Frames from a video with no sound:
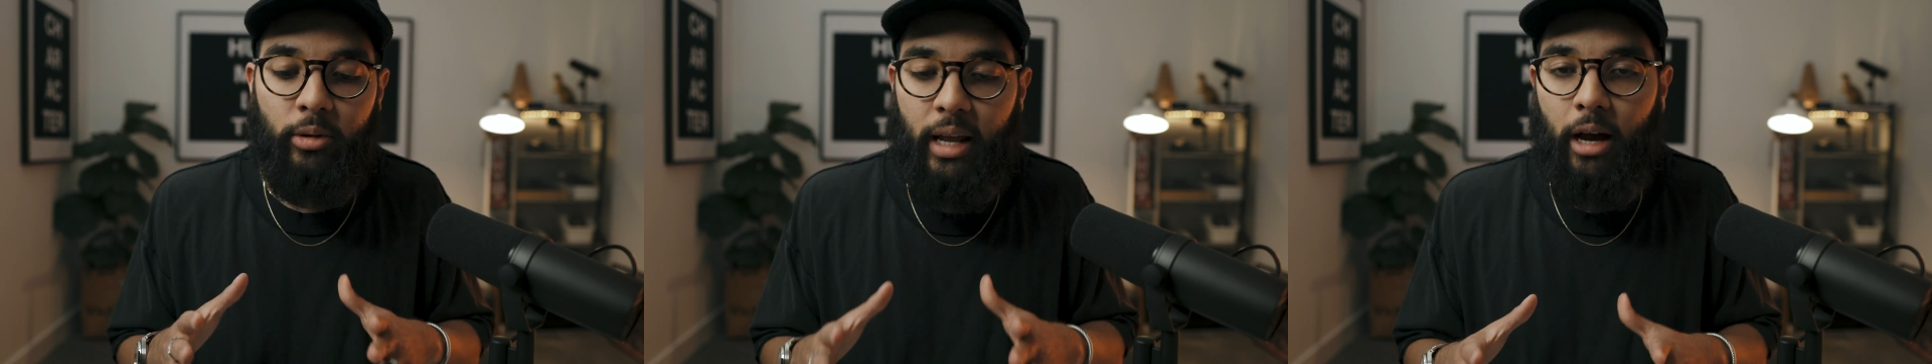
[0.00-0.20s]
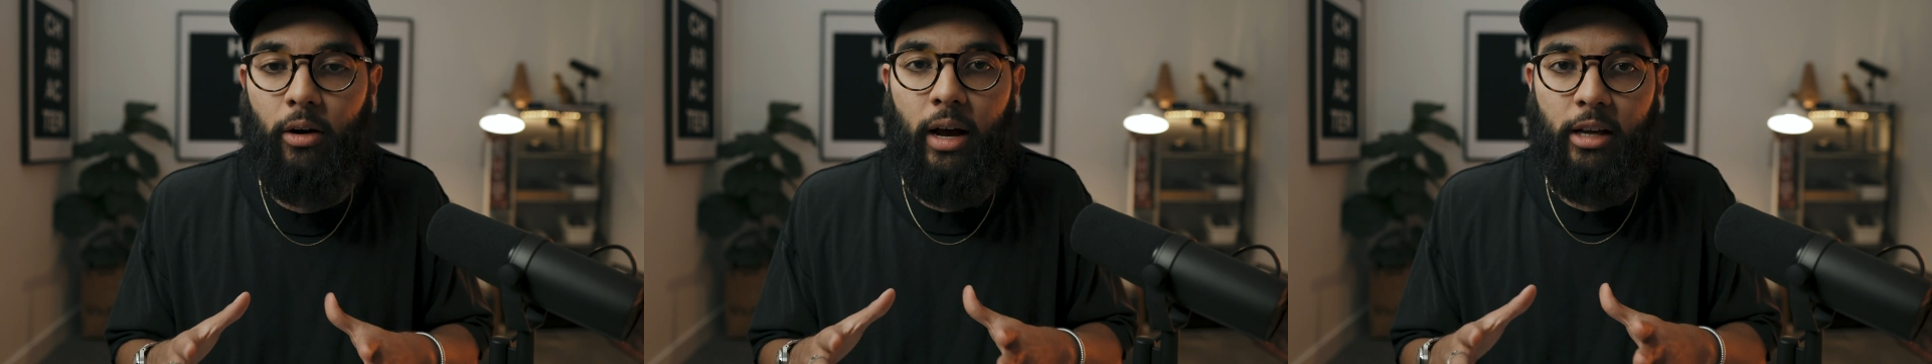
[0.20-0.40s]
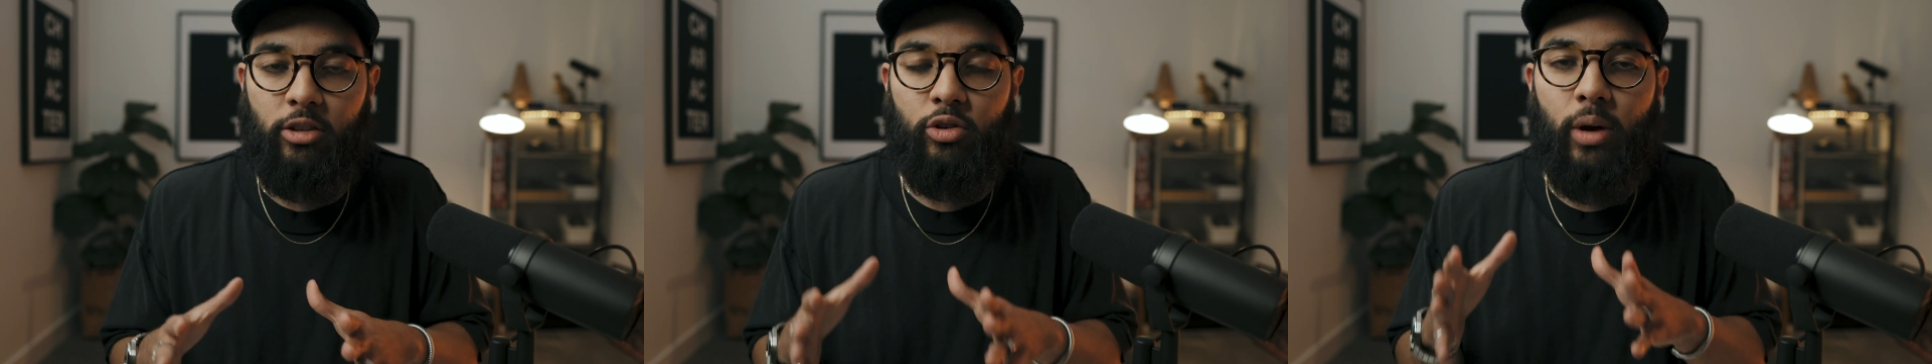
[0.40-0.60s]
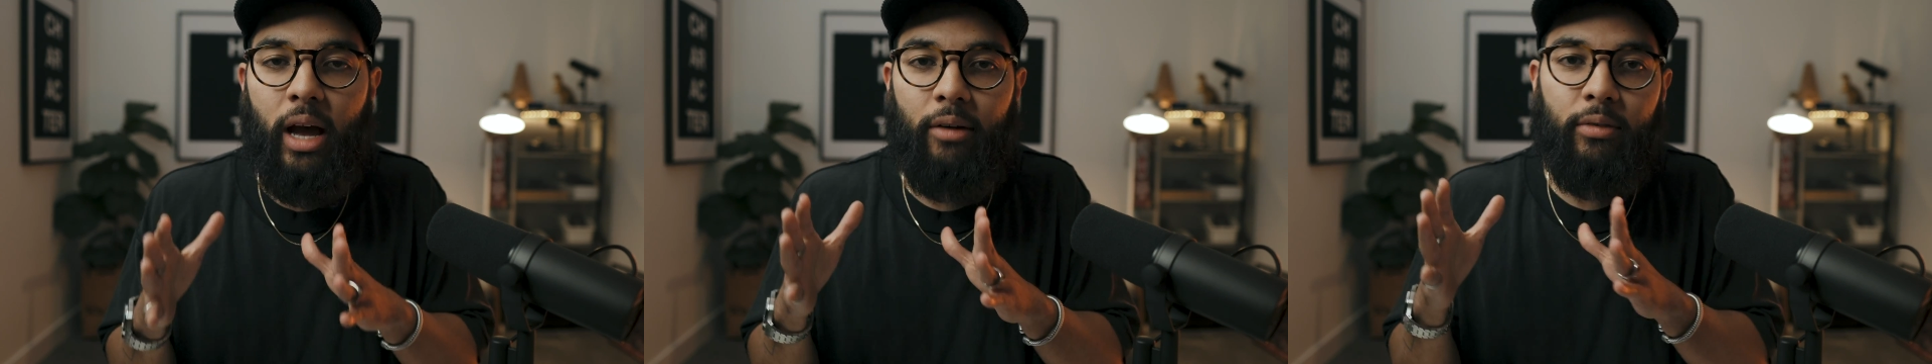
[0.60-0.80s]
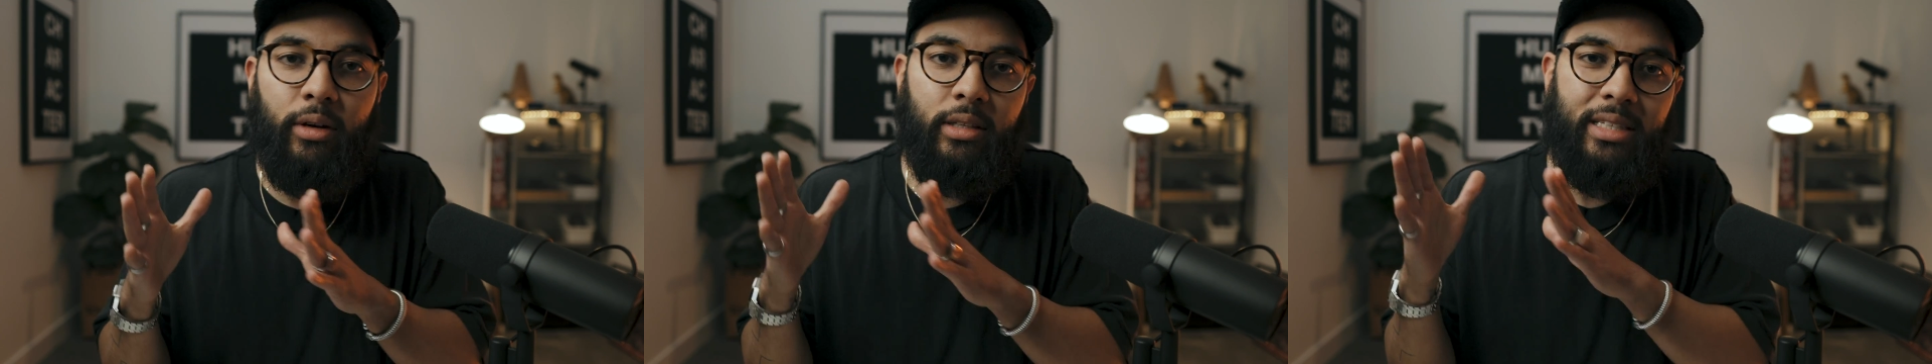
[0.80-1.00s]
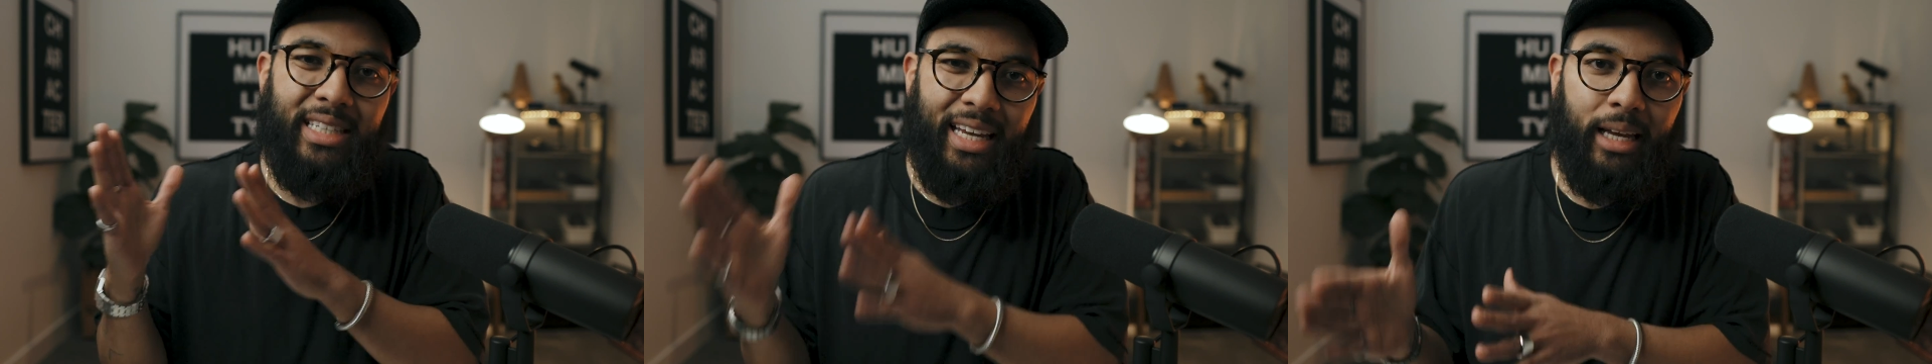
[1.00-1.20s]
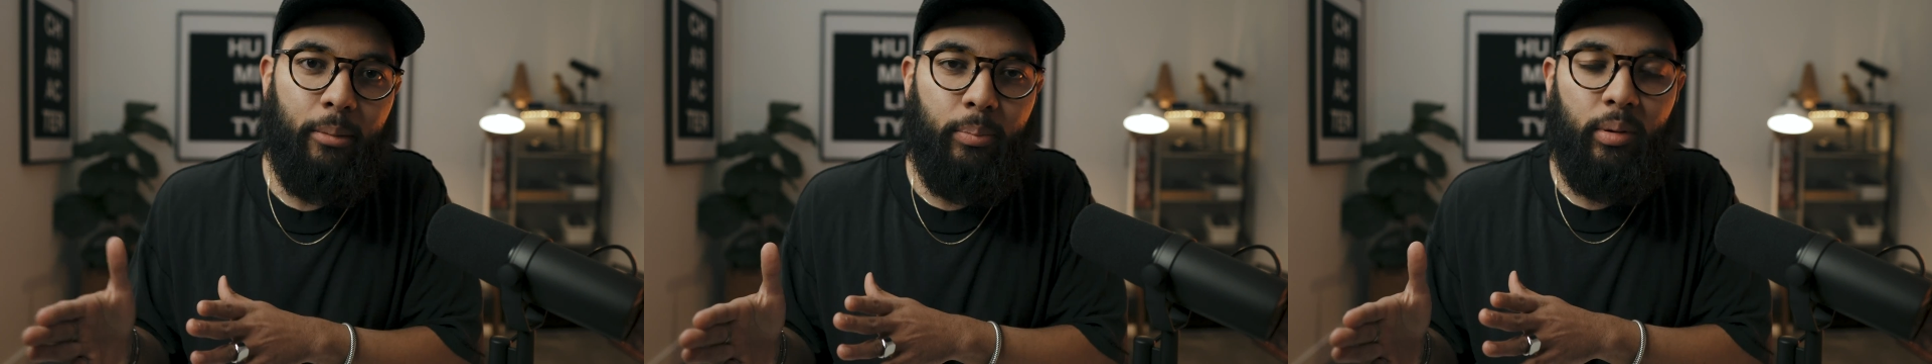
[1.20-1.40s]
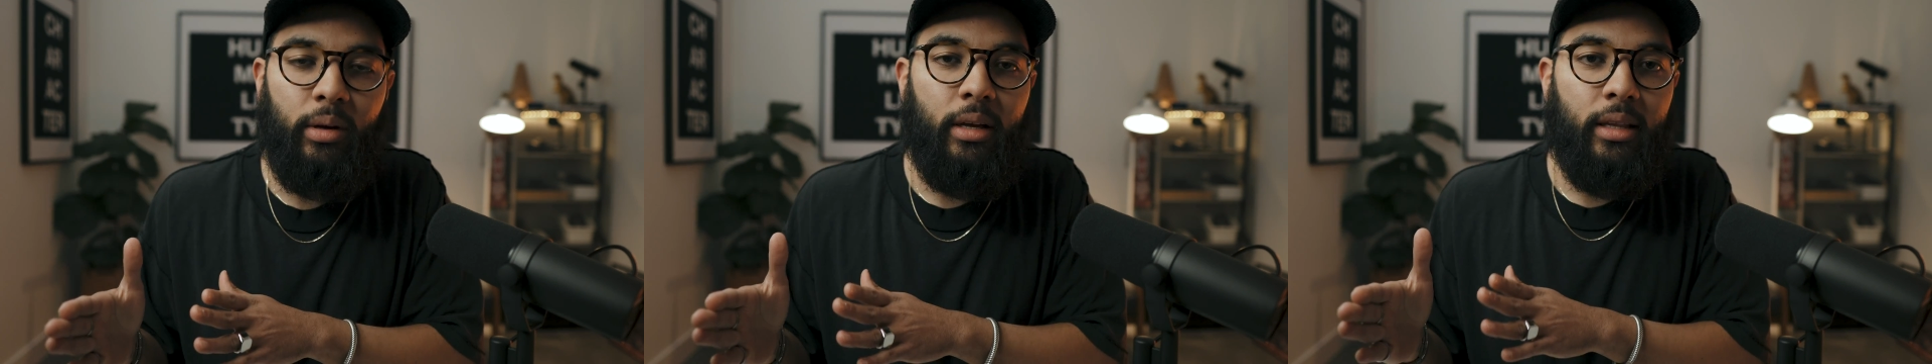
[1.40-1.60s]
Well, now I do have a
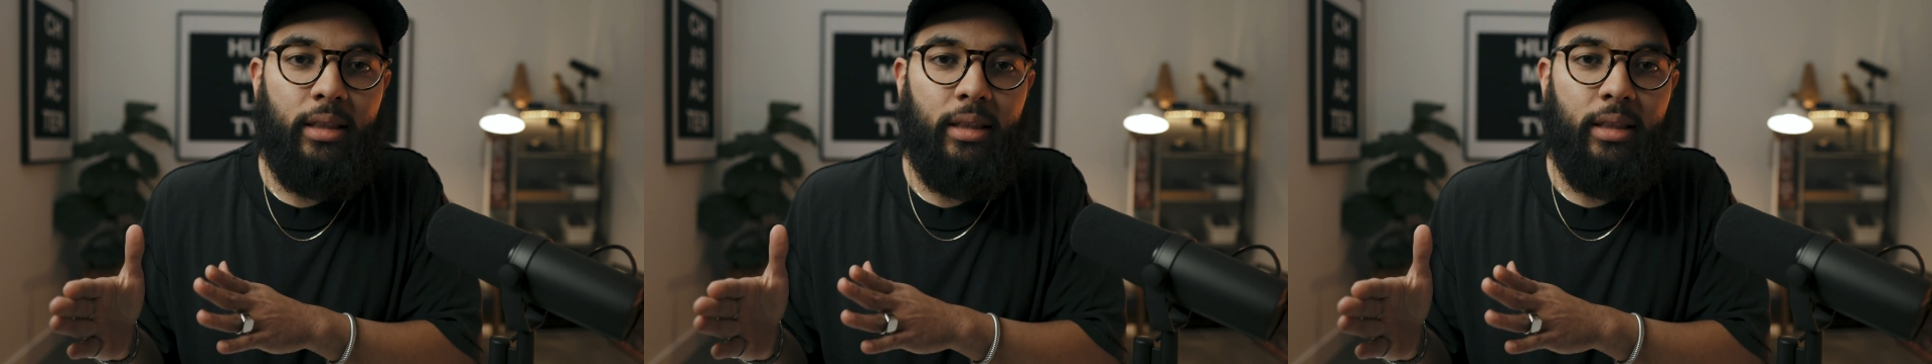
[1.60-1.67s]
tip